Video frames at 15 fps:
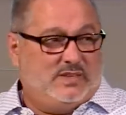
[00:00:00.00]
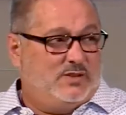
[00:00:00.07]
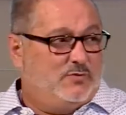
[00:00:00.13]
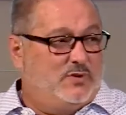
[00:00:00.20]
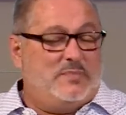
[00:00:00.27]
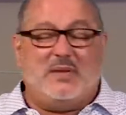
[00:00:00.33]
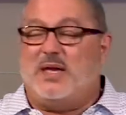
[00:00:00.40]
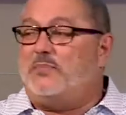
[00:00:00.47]

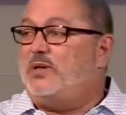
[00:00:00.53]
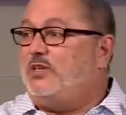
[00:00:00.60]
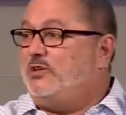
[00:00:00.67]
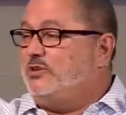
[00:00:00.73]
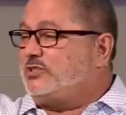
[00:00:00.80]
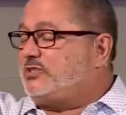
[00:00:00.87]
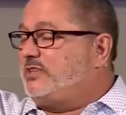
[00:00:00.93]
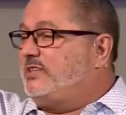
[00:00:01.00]
We may be
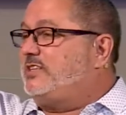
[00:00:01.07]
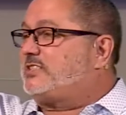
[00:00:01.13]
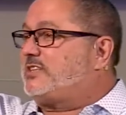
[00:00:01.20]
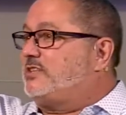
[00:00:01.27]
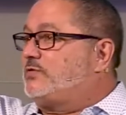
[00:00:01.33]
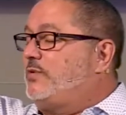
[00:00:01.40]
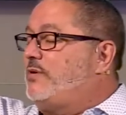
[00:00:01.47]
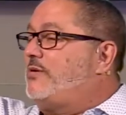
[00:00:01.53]
used to this
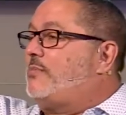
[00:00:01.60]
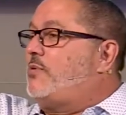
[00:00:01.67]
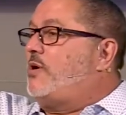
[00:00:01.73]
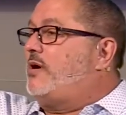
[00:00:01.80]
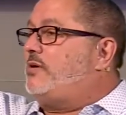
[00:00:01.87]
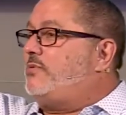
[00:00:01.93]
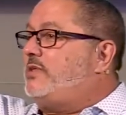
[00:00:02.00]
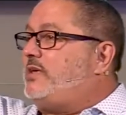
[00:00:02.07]
because we were born with